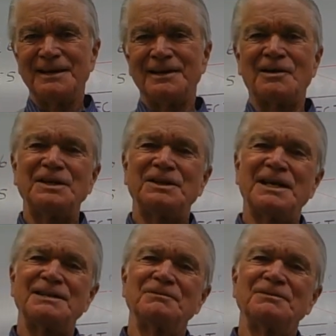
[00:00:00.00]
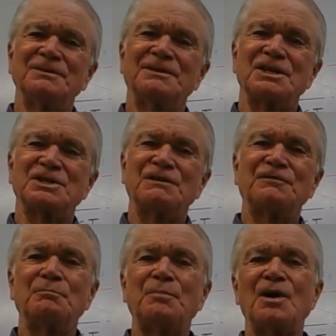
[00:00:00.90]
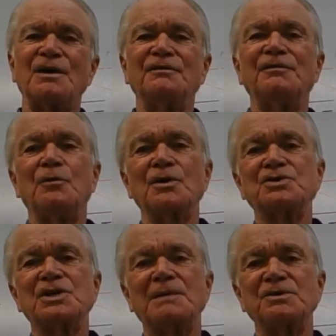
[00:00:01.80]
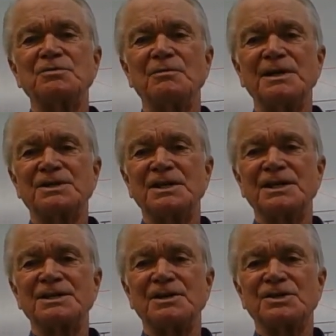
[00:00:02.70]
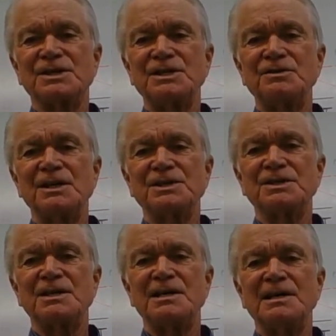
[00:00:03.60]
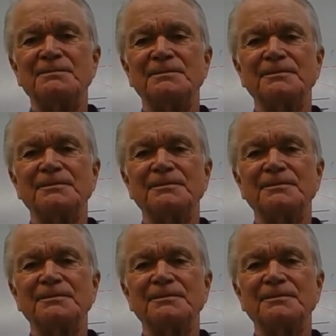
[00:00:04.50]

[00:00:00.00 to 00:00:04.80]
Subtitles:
All right, that does it for part 4, chapter 26. I'll see you next time.